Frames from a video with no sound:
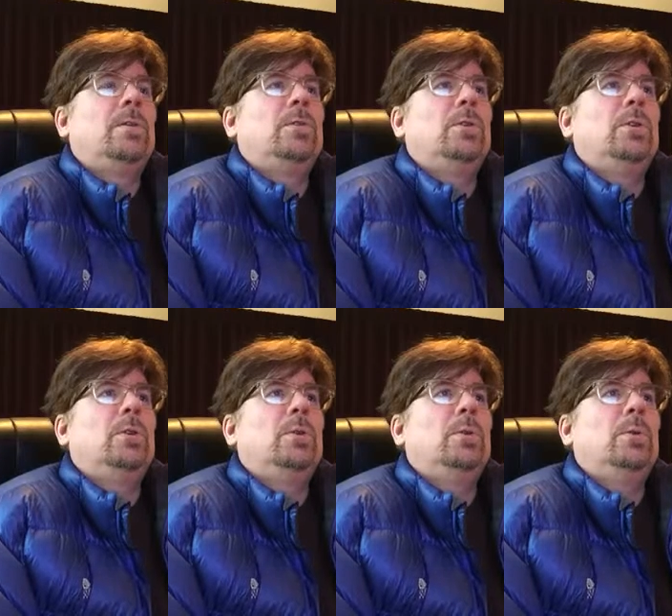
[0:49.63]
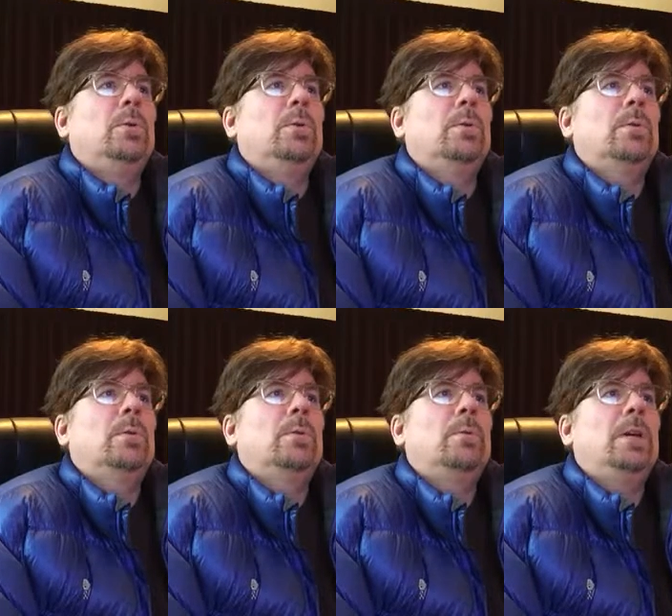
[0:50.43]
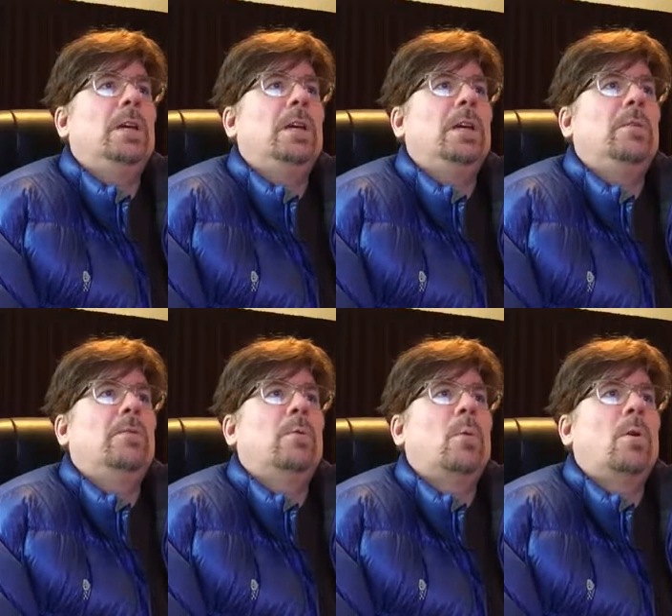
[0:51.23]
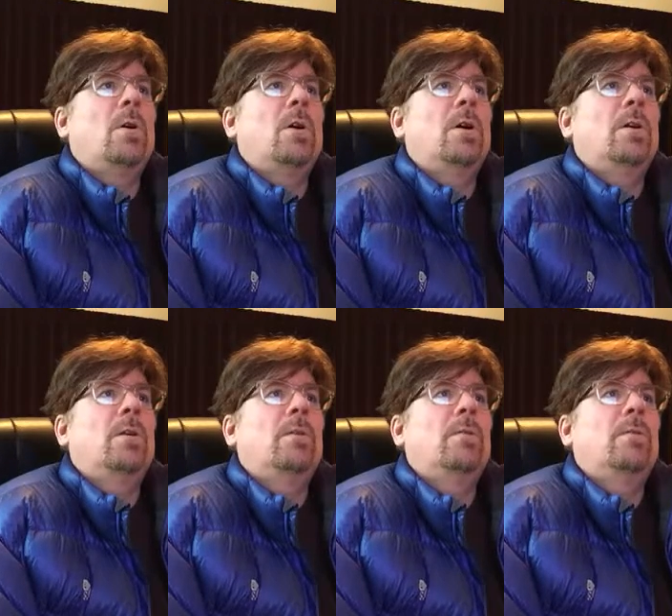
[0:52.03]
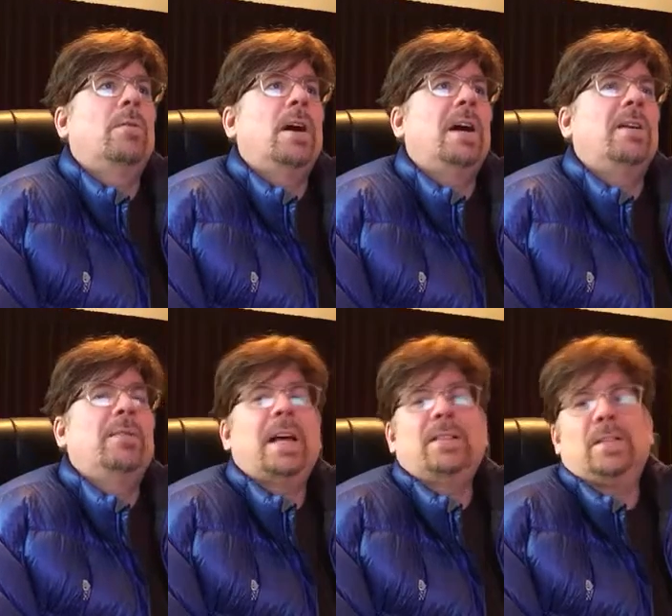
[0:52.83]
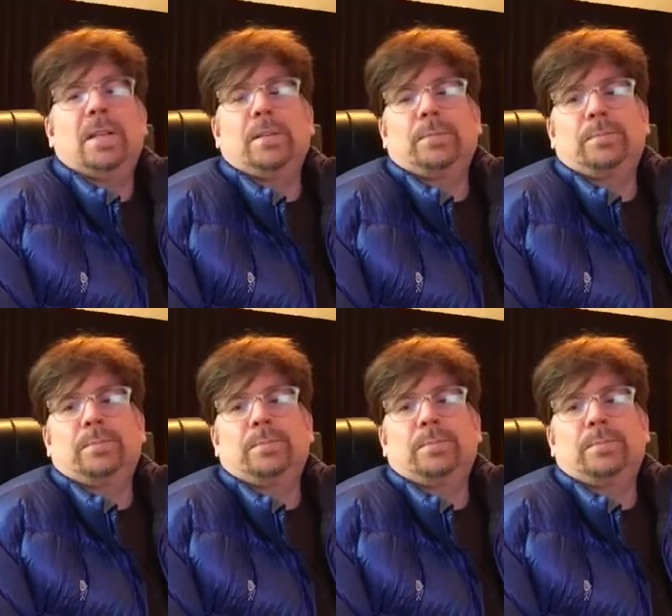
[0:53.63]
Two, 3, 4, 5, that's it.